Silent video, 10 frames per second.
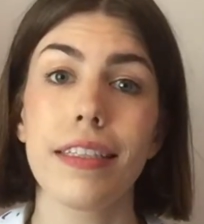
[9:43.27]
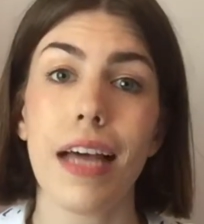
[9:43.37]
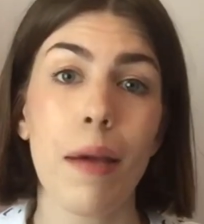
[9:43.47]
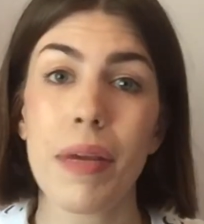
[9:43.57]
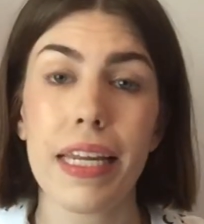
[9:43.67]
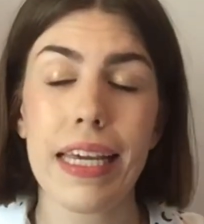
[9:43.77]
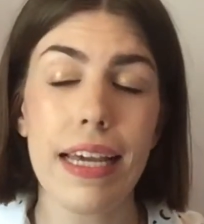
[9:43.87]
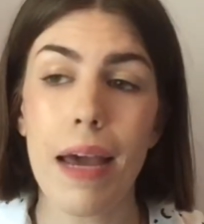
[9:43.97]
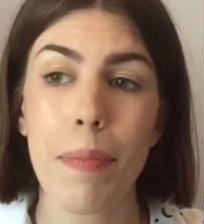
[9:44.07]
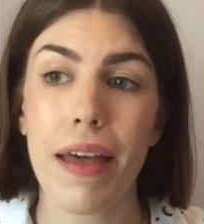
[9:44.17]
I mean, he
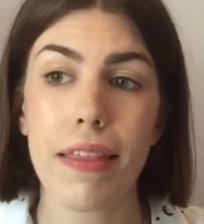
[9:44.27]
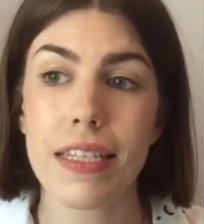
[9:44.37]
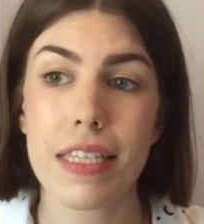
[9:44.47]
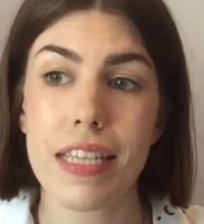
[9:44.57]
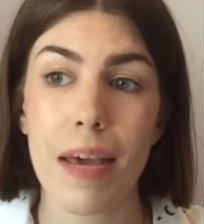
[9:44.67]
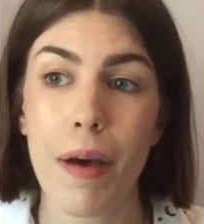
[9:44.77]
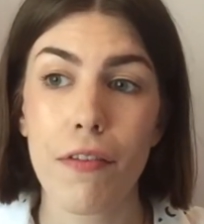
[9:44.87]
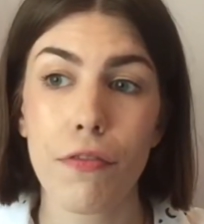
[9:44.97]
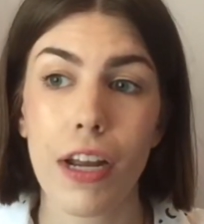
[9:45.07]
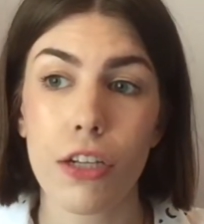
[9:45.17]
had bad things to say
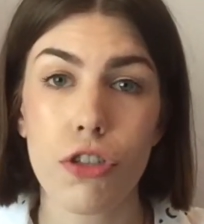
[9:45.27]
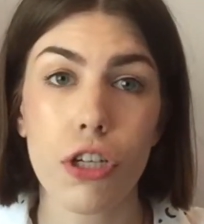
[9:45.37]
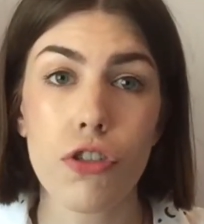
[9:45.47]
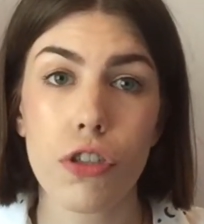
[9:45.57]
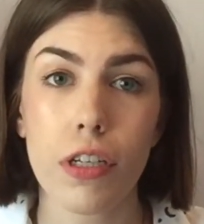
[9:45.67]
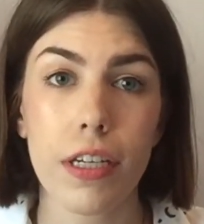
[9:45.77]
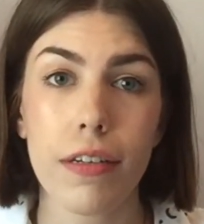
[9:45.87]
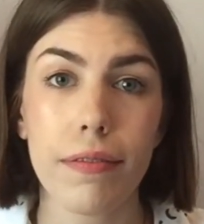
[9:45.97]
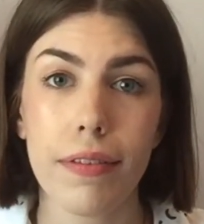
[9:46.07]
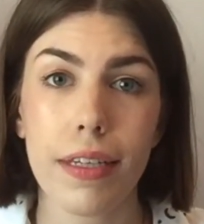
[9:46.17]
about Frank Churchill, and
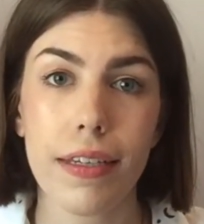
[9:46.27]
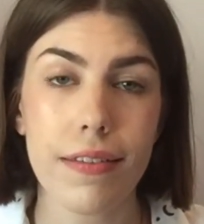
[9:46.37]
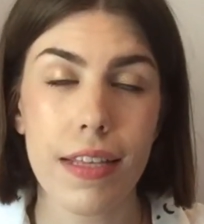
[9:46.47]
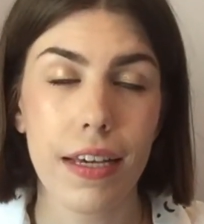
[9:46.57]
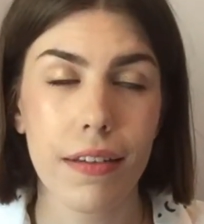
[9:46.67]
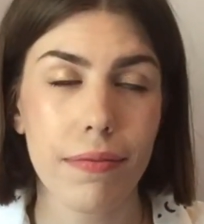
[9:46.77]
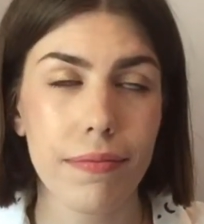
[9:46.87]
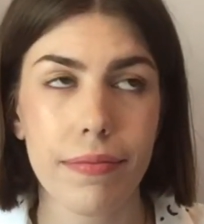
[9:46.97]
he's like